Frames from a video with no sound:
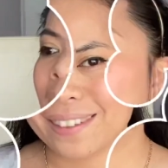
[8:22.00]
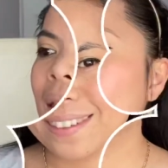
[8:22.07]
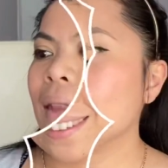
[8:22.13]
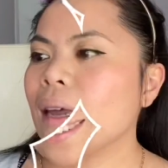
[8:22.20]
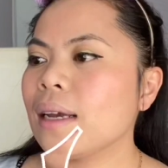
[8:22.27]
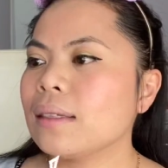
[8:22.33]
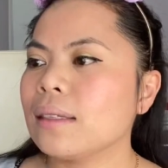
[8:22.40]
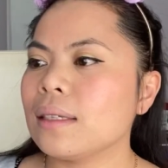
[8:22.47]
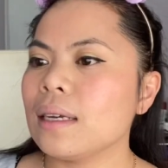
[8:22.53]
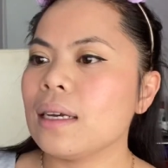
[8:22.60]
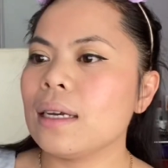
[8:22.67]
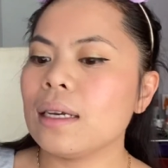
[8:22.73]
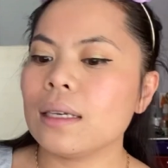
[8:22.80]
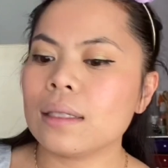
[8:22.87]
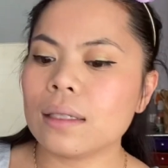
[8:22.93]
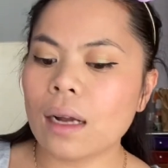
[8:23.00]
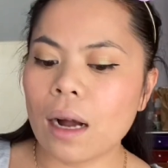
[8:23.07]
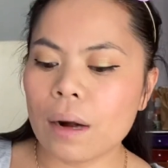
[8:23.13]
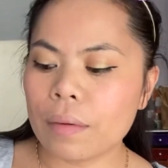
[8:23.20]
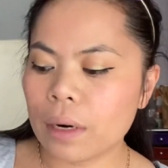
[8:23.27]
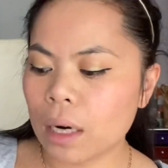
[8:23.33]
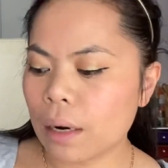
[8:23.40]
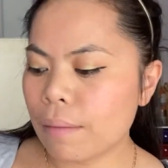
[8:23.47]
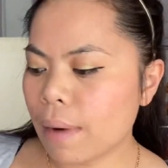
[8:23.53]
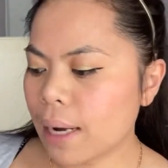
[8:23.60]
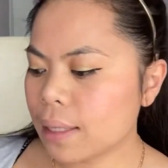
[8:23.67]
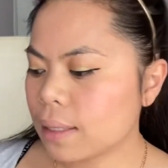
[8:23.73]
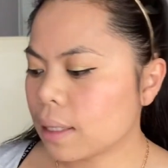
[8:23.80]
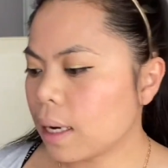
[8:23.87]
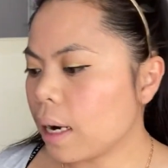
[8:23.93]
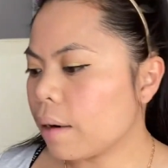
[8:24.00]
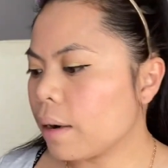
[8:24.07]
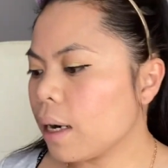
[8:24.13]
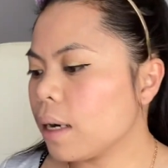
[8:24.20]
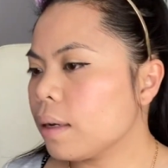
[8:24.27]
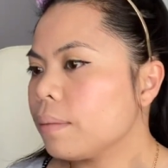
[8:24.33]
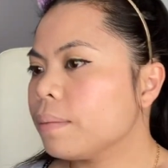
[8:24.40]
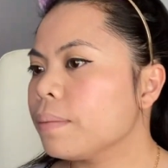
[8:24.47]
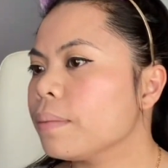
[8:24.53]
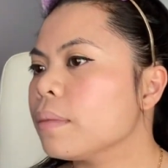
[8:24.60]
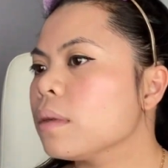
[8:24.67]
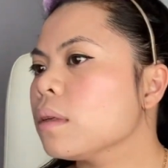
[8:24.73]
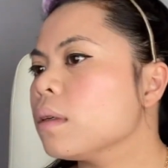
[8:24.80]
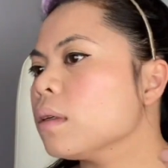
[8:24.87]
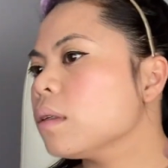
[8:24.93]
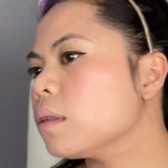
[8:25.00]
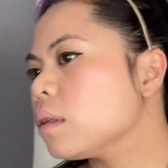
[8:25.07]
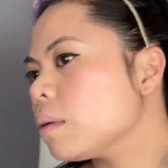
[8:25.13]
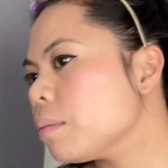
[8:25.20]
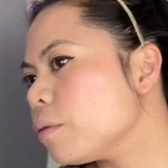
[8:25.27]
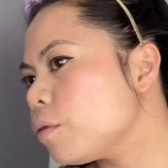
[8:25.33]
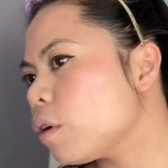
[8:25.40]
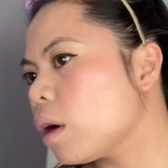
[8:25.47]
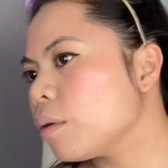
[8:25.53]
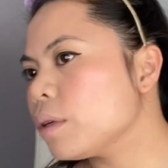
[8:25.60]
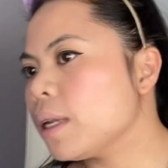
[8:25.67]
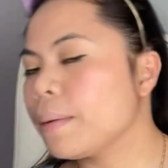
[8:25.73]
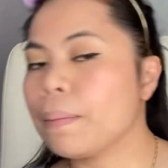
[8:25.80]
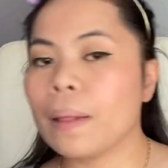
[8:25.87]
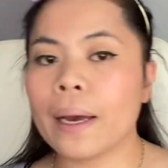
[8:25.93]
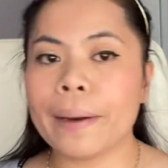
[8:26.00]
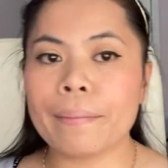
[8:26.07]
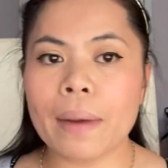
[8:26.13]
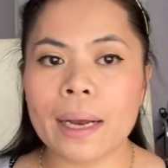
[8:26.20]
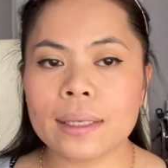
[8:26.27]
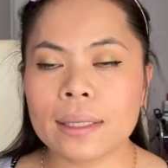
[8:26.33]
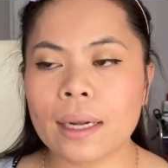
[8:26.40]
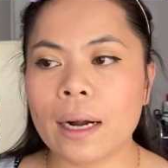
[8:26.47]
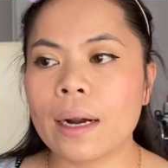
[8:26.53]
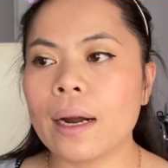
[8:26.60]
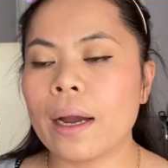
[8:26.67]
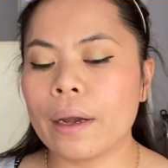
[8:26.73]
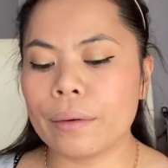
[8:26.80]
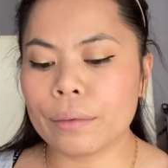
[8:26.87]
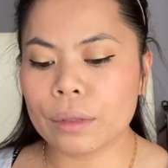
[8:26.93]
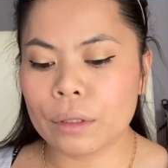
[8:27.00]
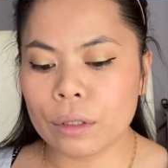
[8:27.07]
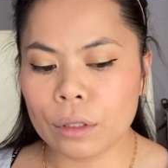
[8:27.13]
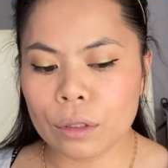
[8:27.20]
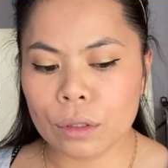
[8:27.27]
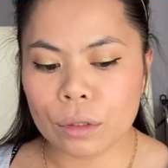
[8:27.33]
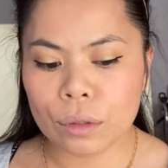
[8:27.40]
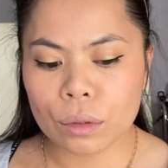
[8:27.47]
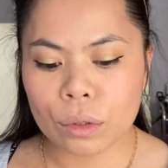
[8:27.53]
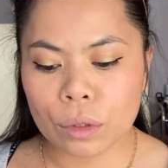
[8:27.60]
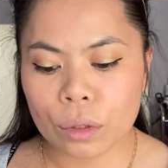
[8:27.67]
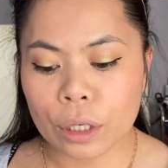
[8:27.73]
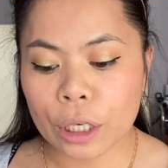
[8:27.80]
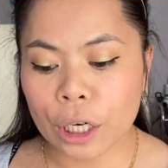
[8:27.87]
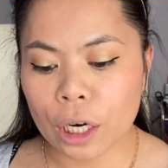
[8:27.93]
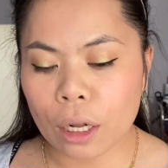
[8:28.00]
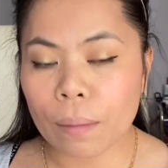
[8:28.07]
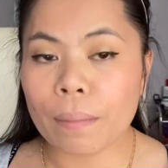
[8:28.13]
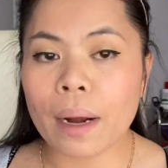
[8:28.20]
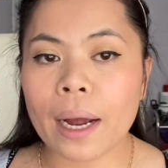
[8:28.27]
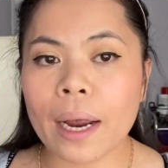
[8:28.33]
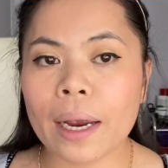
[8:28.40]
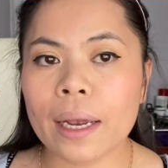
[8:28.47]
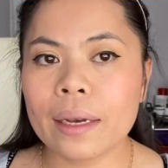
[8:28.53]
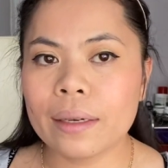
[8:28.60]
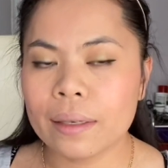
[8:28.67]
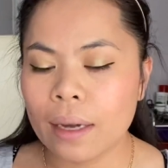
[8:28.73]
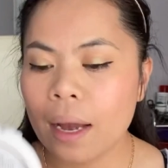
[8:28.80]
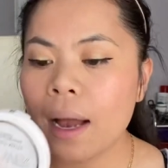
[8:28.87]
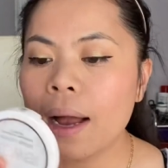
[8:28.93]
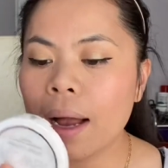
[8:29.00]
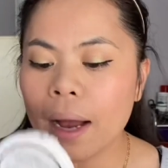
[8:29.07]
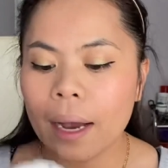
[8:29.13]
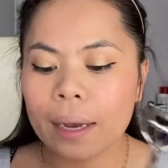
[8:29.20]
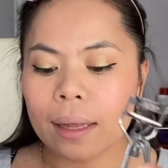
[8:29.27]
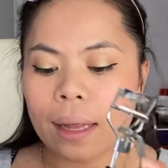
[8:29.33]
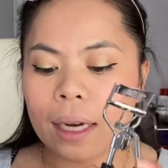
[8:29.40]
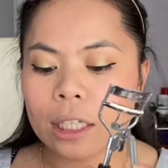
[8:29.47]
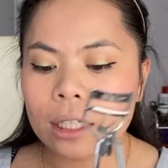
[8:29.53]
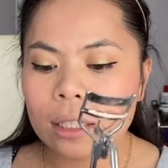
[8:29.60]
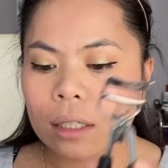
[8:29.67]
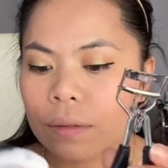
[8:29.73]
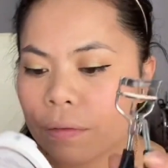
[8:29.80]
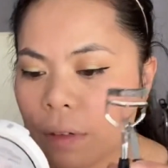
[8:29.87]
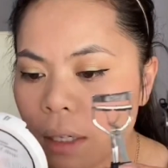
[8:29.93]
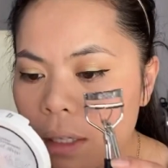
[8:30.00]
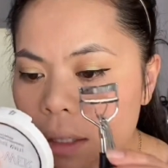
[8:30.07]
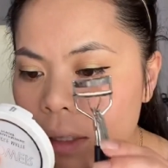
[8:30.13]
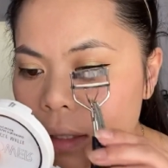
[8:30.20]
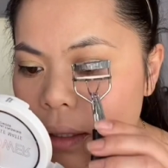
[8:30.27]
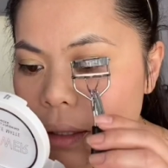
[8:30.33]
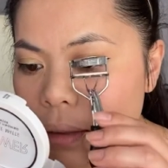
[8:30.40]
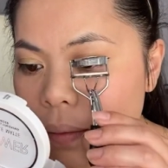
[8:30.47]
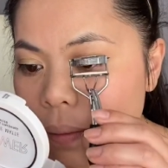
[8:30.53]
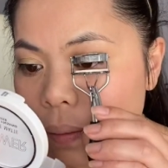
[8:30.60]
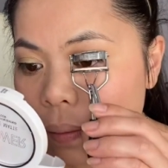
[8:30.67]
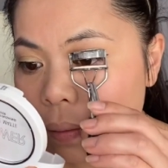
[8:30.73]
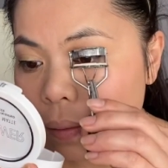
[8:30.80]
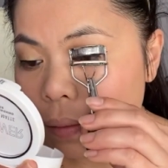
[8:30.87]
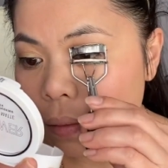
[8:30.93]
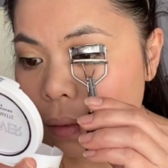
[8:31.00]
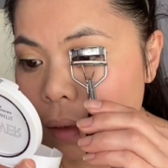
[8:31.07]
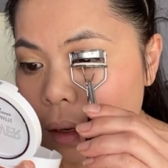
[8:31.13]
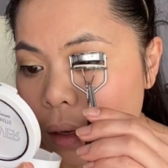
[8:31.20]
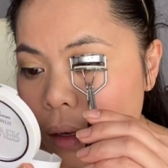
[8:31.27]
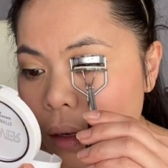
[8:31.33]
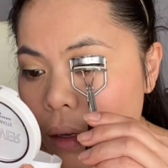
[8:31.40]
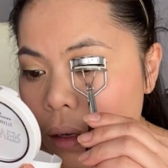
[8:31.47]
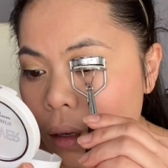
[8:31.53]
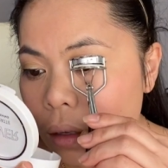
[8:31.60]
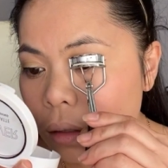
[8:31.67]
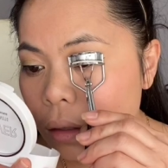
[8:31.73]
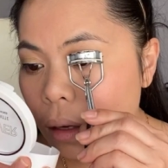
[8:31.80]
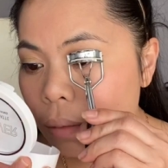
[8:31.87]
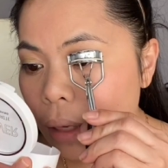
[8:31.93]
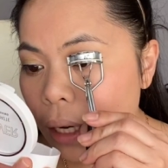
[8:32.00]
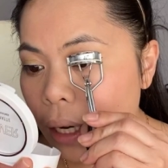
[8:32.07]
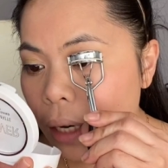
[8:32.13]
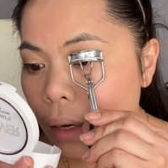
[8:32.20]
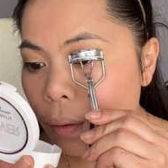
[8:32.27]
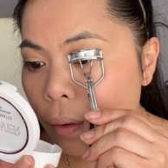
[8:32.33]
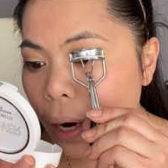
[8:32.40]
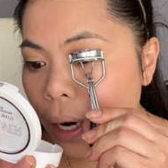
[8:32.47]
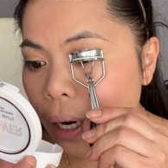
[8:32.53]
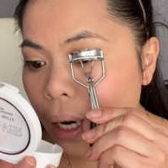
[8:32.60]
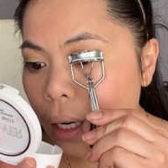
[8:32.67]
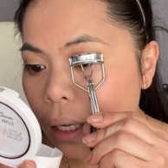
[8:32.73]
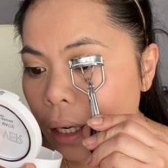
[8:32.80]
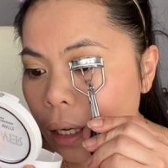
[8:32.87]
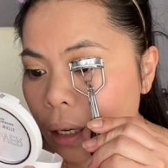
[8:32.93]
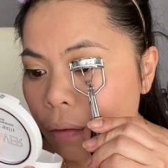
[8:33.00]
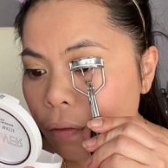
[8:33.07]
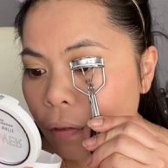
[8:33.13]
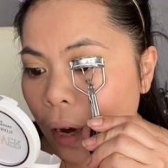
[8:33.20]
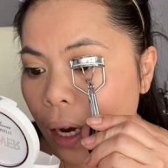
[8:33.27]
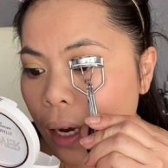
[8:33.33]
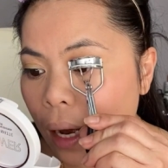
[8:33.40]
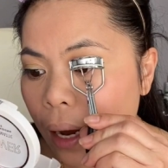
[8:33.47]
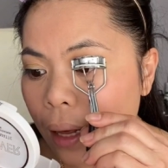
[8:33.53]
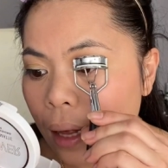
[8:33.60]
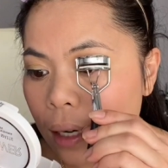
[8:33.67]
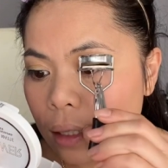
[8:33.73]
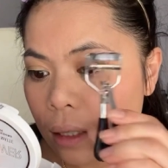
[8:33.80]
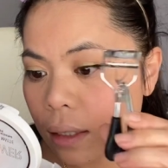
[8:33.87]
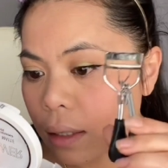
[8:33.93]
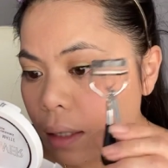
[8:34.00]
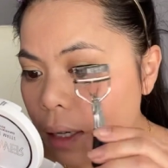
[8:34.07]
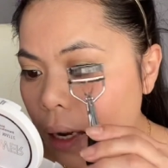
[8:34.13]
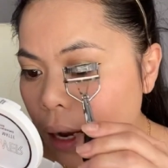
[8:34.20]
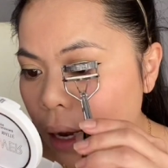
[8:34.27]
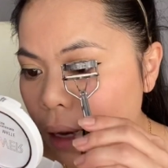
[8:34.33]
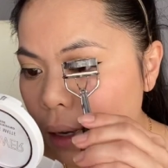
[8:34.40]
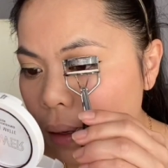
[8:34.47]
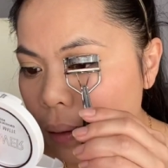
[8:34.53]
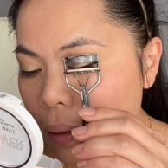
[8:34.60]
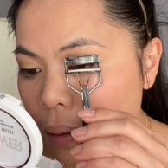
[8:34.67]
Next is our mascara. So before I would apply mascara, I would do to curl my eyelashes first. So I'm not gonna wear any fake eyelashes today.